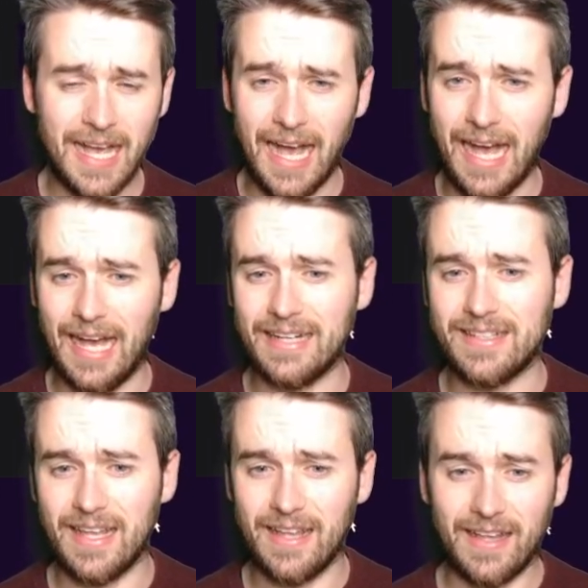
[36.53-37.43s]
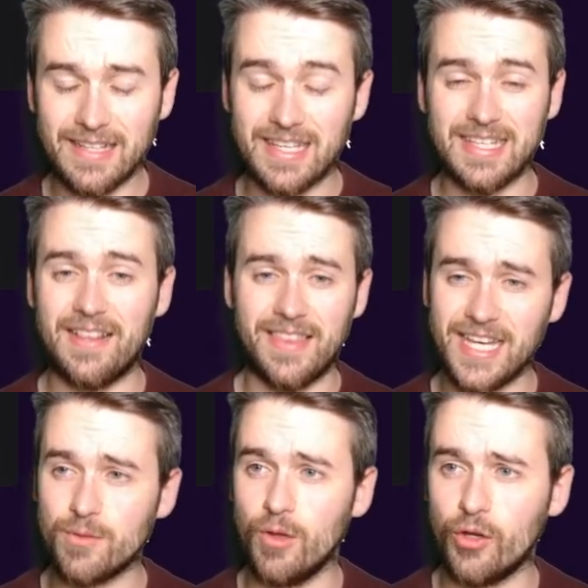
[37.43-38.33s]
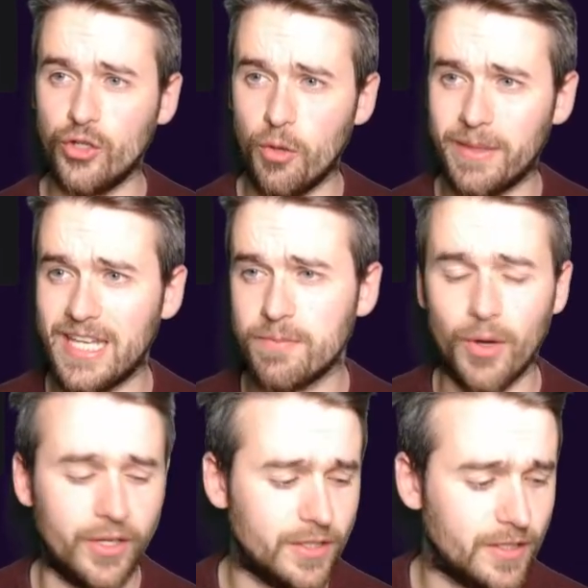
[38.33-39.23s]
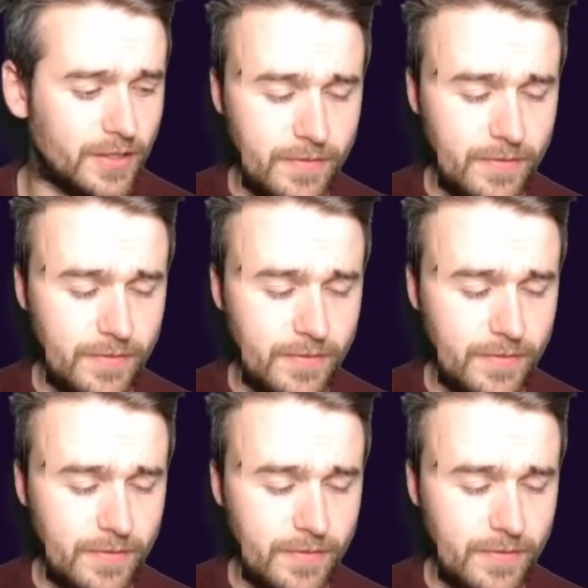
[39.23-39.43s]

And as I said, things were looking up at this point.